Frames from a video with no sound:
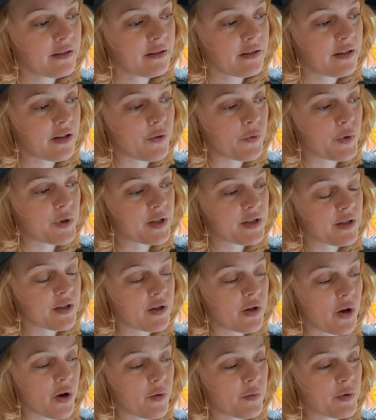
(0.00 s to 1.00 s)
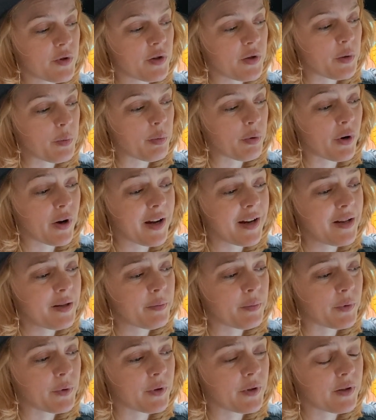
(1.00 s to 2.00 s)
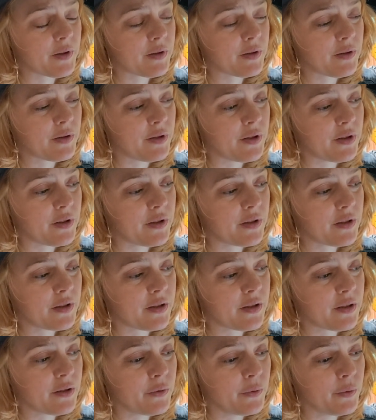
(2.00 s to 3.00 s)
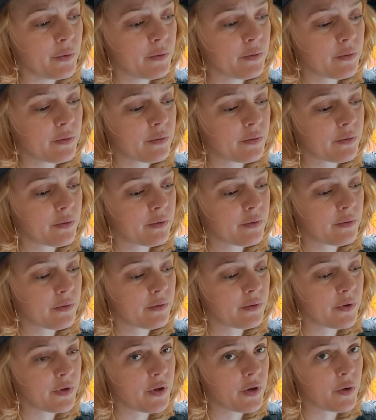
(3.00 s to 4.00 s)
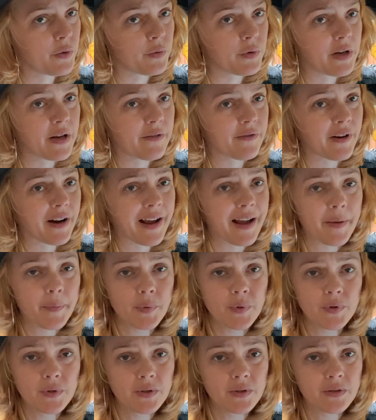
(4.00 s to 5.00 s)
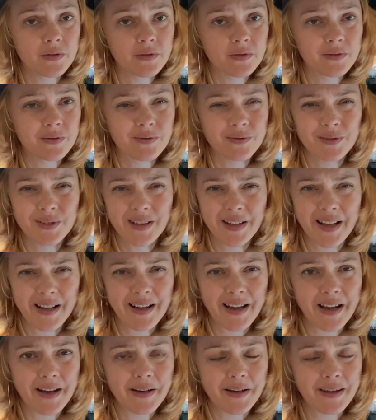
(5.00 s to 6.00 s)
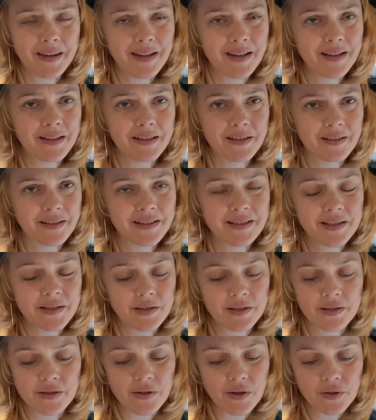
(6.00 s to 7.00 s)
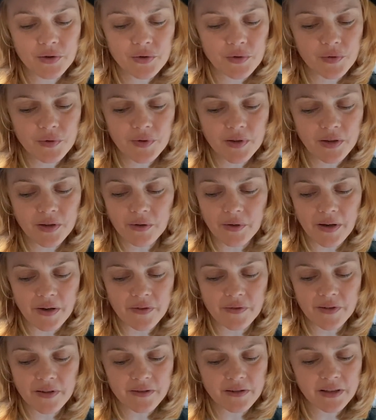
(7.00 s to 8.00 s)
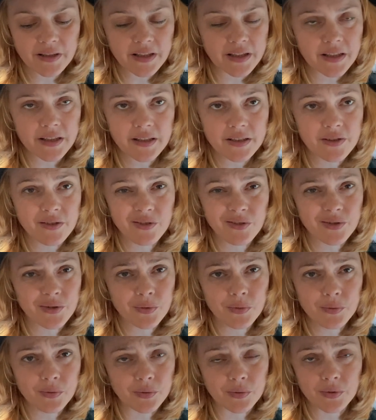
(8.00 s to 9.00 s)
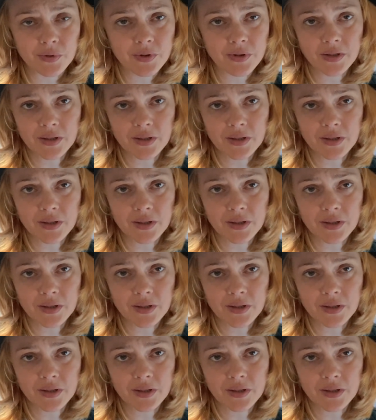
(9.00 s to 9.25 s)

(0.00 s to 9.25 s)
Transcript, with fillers: you wished and you hoped and you prayed, but you, you knew it would never happen. It's that kind of thing. It's, it's not true that you're out of their league, not at all.